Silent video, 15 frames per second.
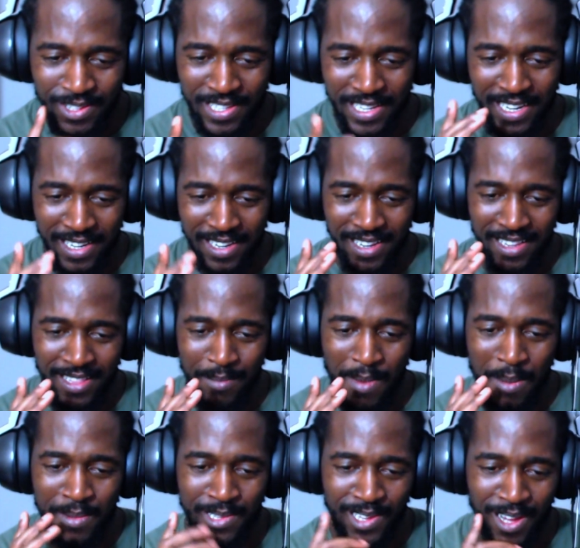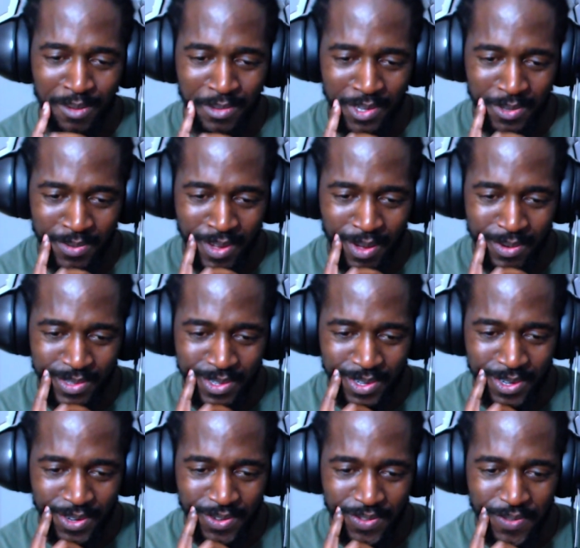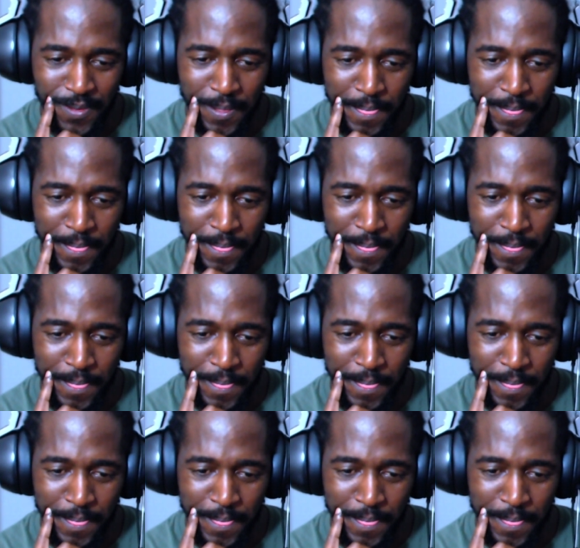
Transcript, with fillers: using the, the members' arms as well was cool.